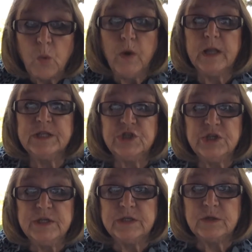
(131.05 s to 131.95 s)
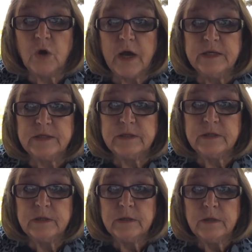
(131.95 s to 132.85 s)
Well, it's Jesus Christ.
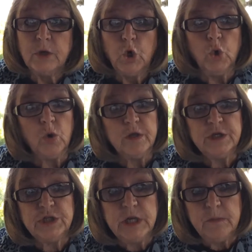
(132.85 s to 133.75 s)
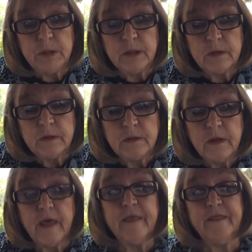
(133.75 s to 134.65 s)
Who are the sheep?
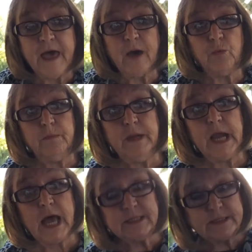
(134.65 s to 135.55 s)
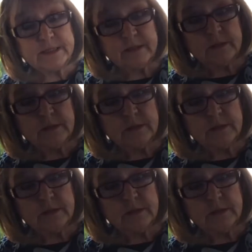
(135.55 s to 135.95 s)
That would be us.